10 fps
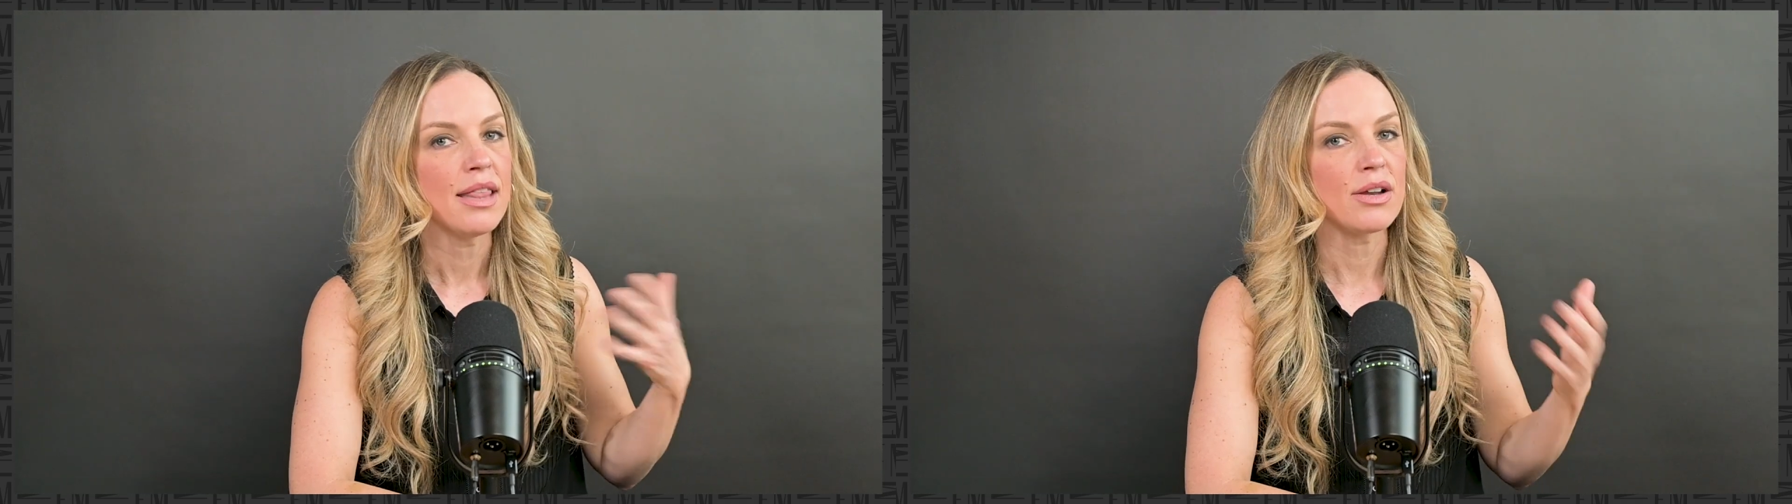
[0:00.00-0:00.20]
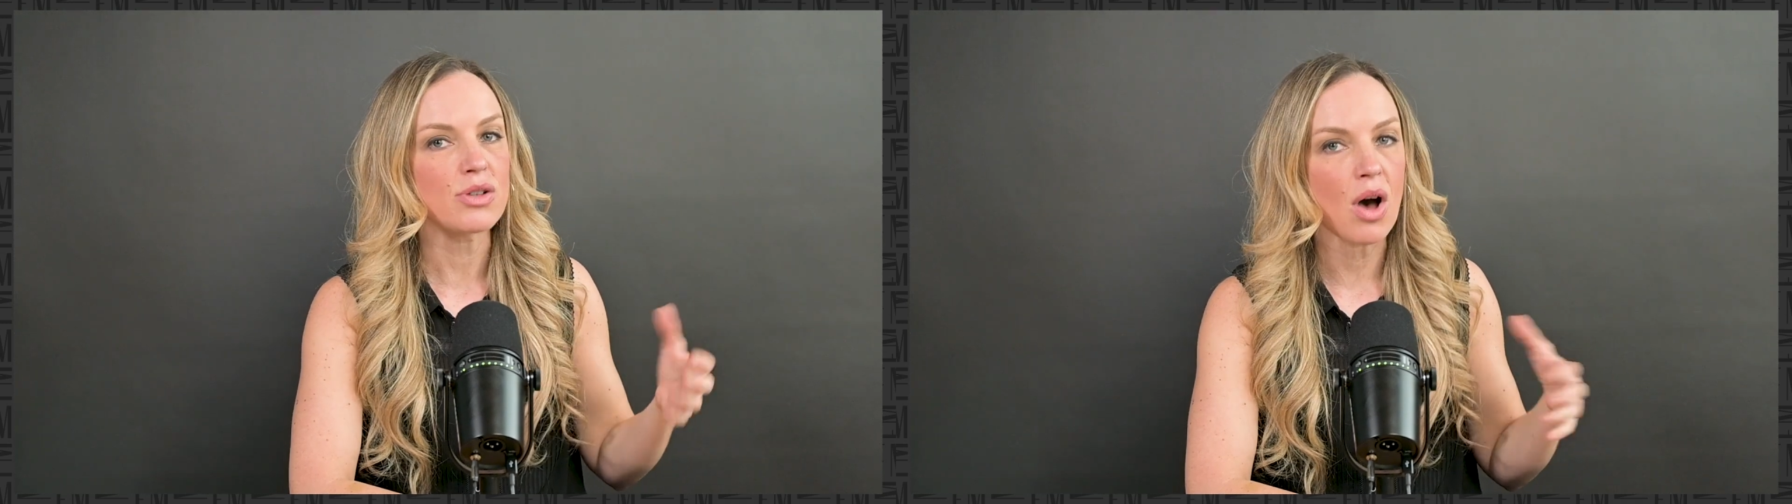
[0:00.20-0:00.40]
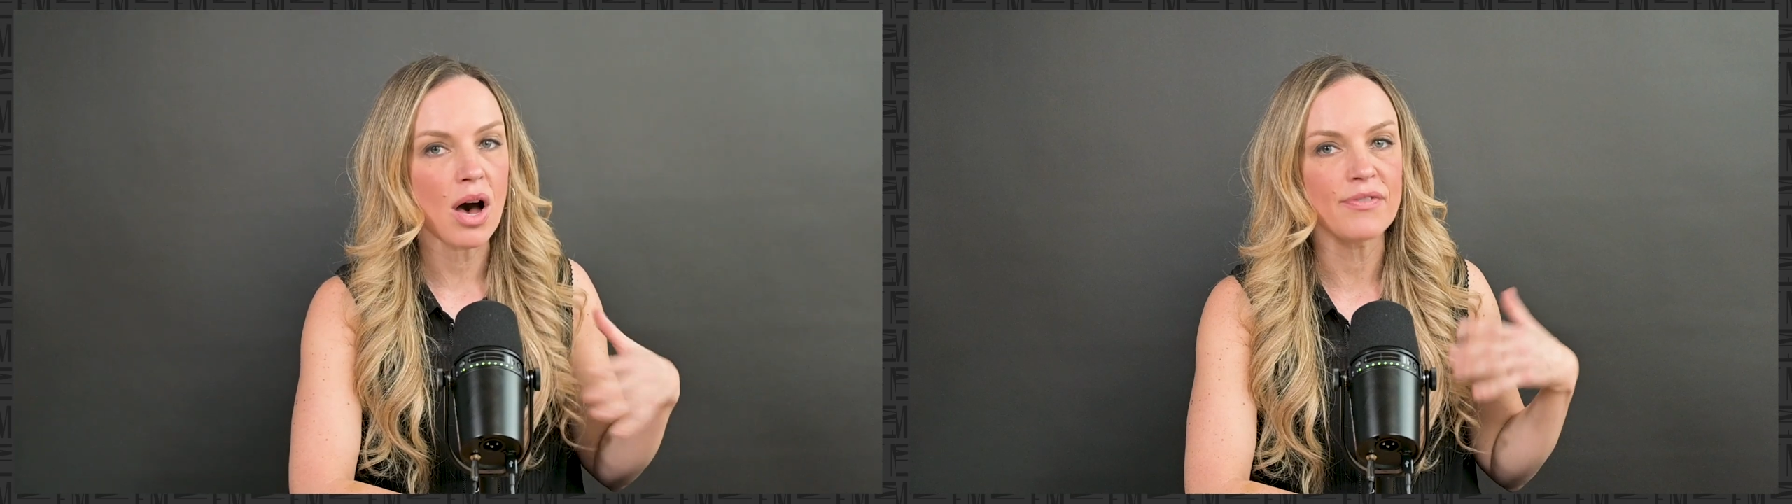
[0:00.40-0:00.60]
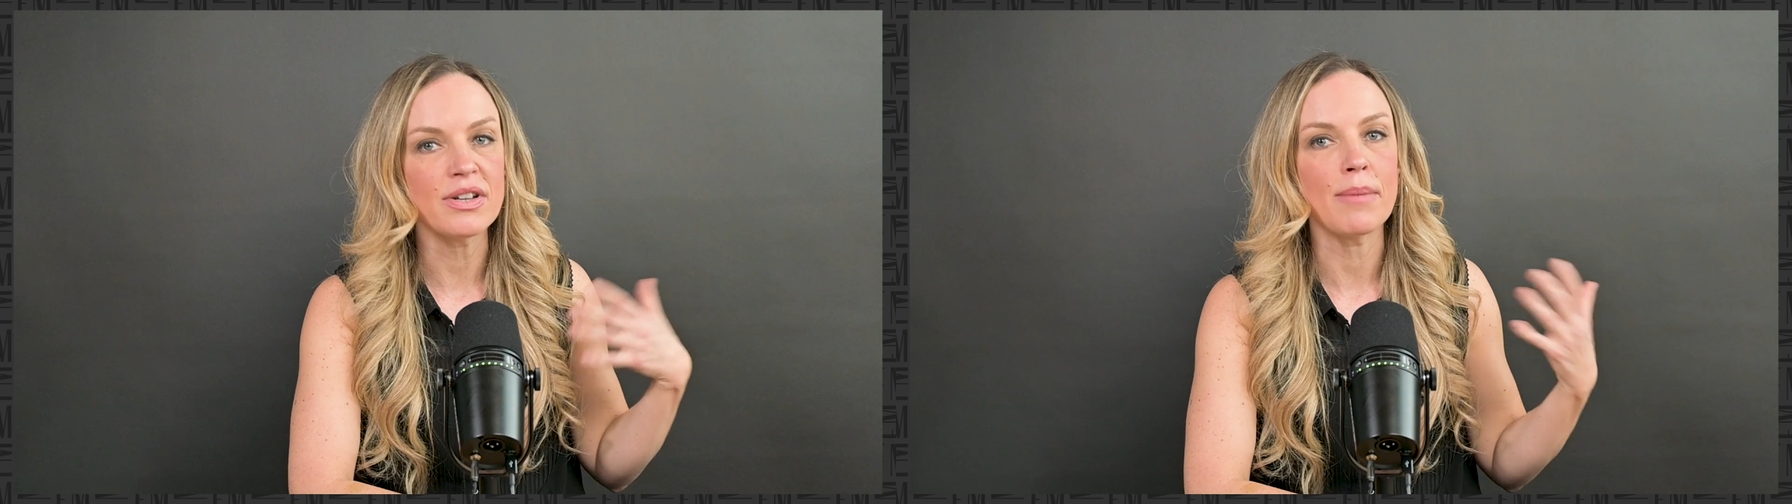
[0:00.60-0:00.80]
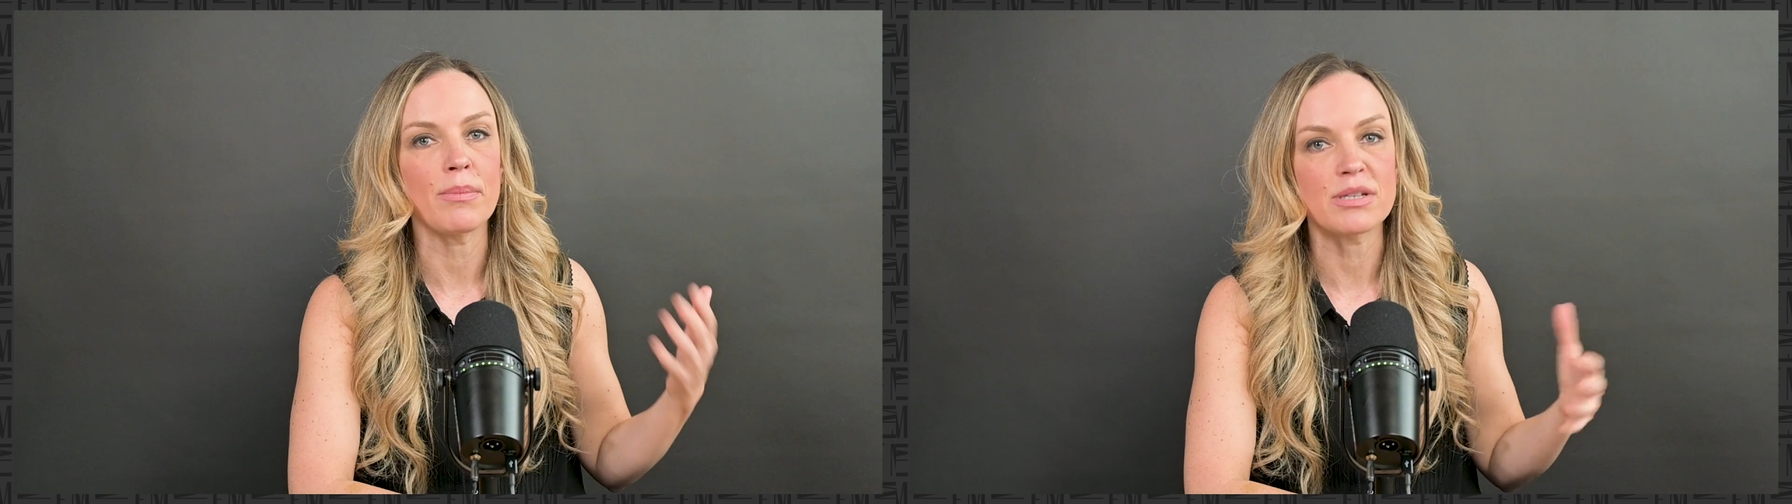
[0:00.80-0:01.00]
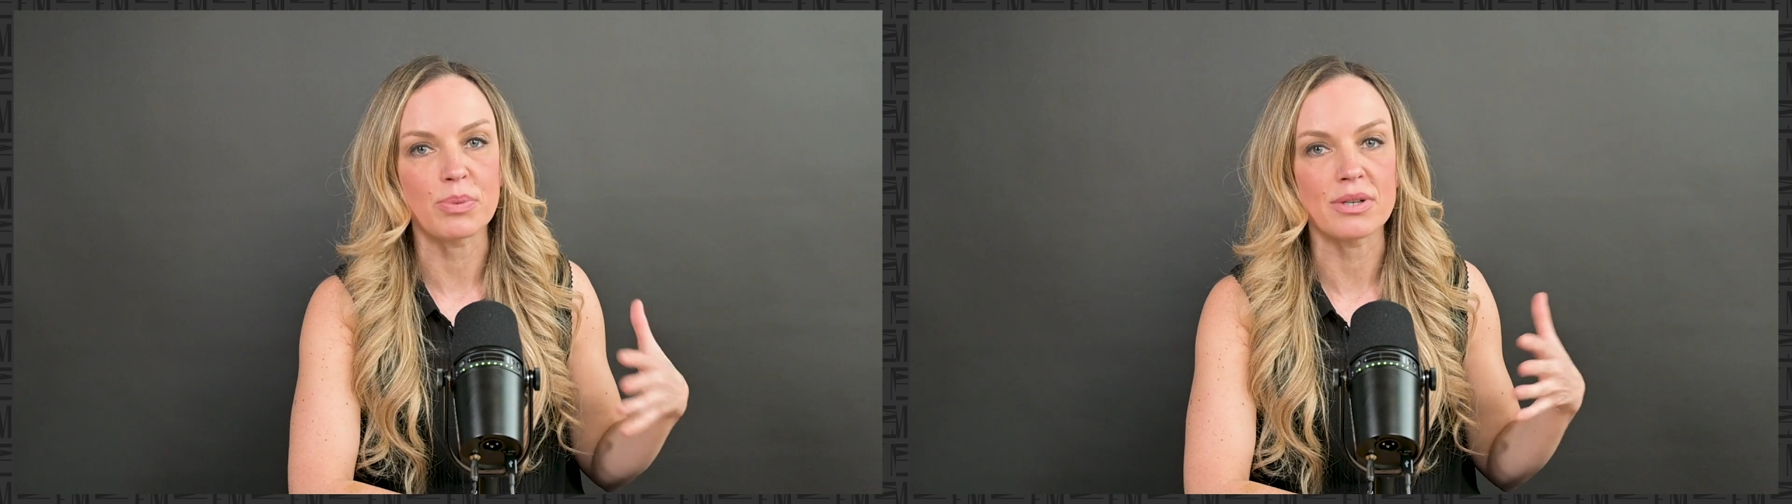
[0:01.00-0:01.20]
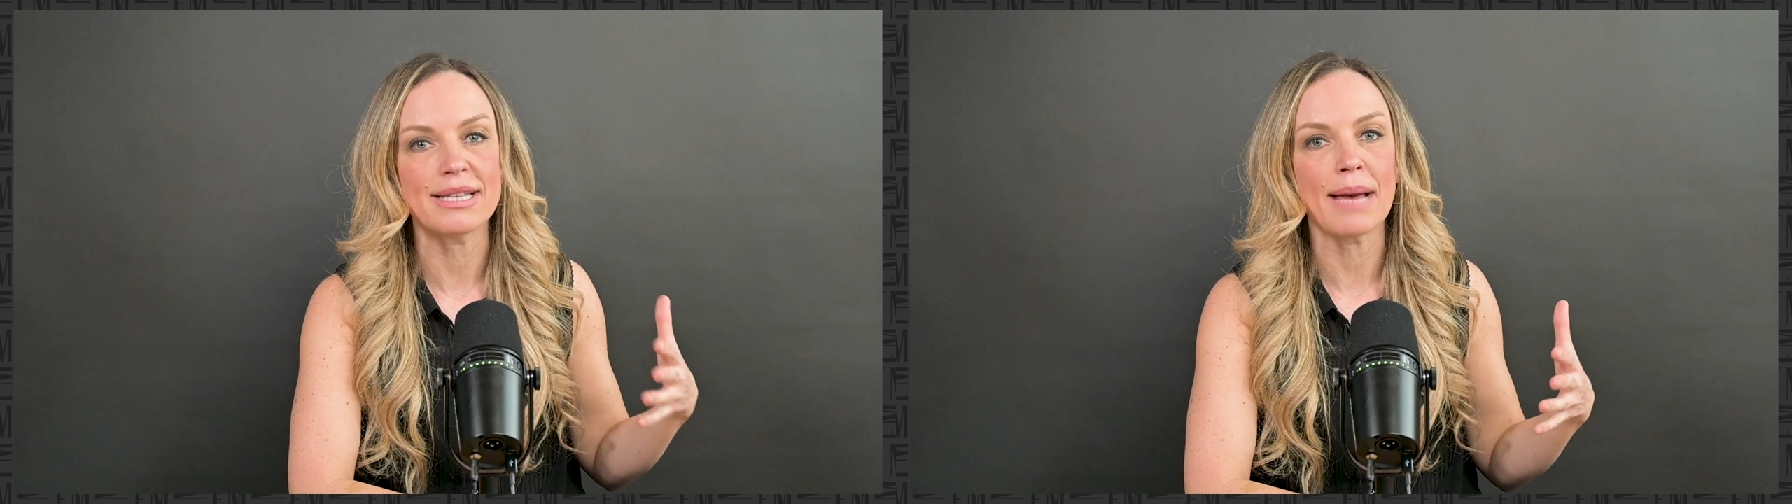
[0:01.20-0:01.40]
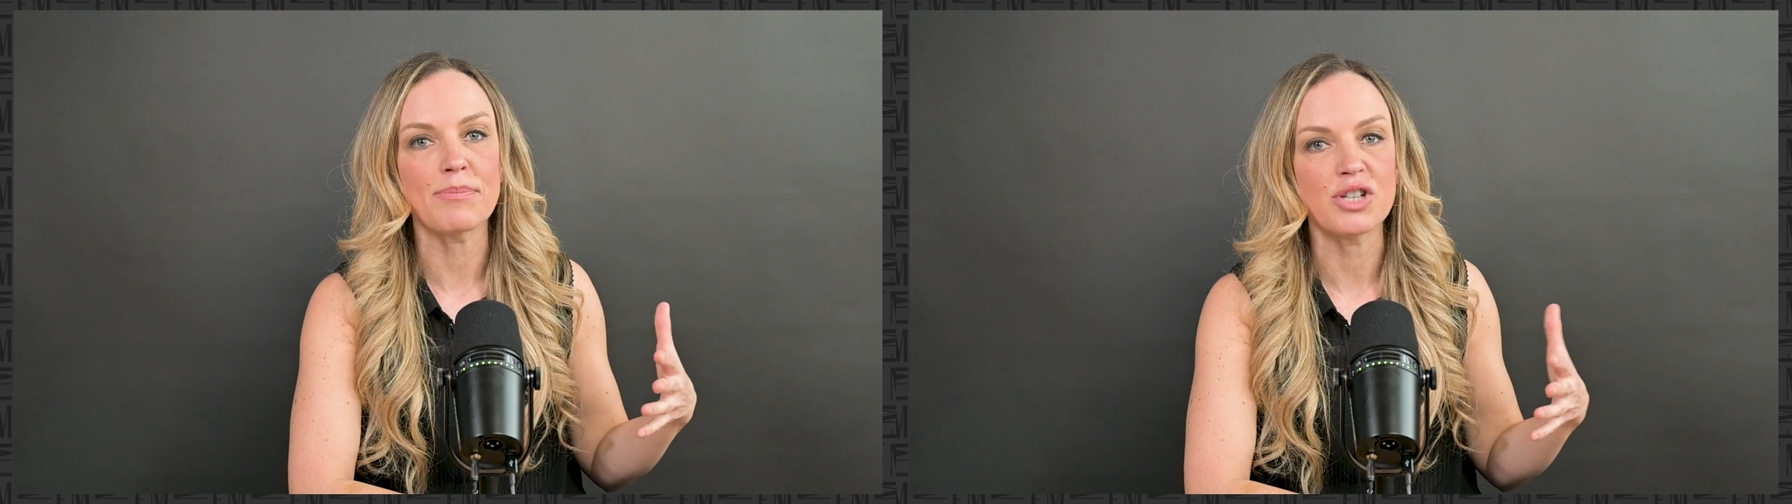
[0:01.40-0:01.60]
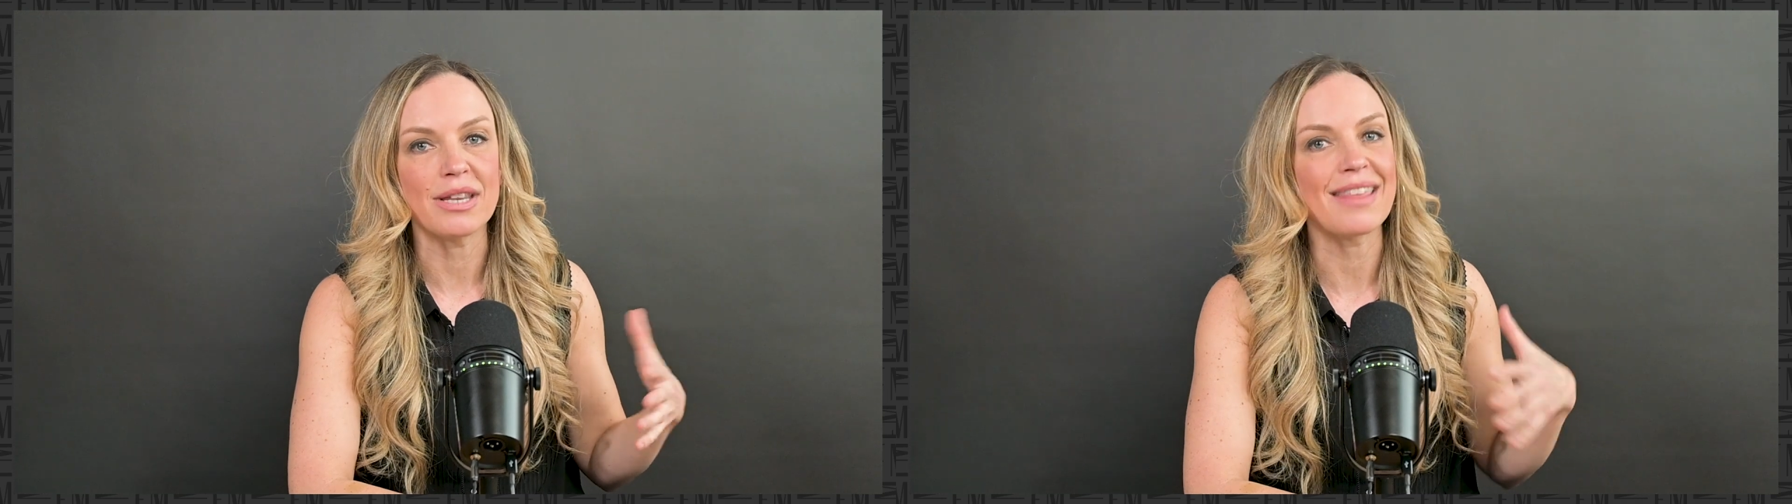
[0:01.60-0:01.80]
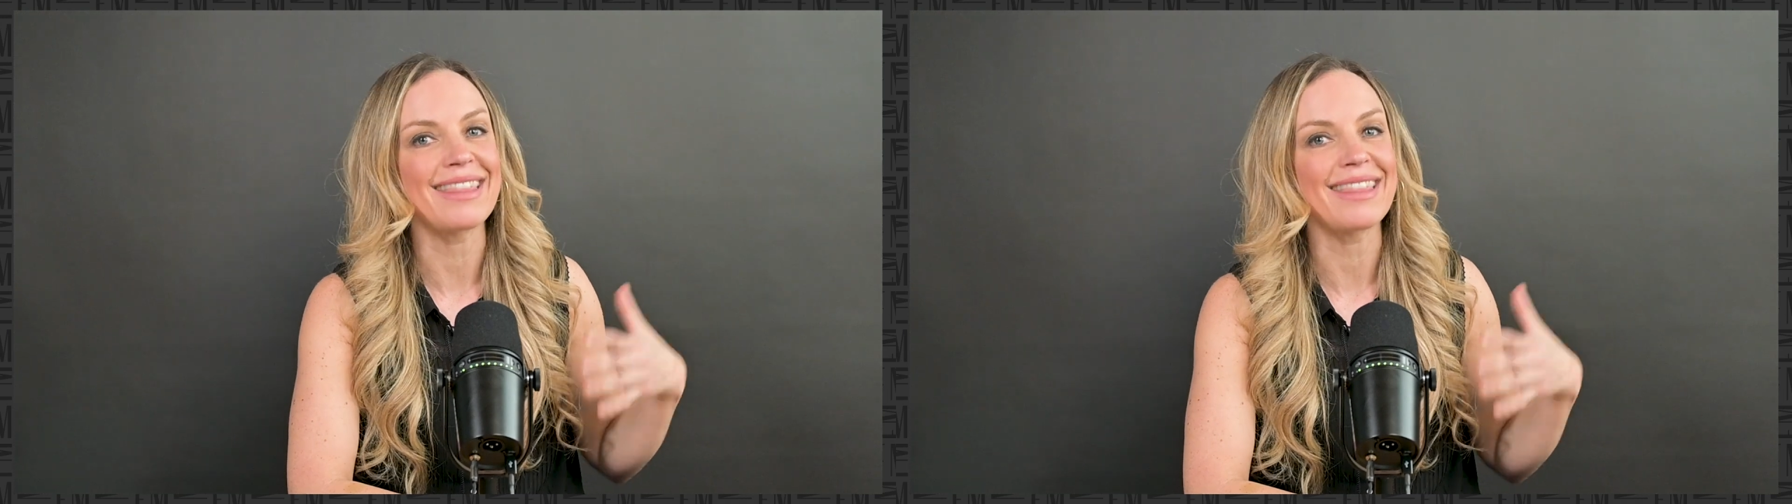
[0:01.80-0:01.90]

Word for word: There's often a misperception that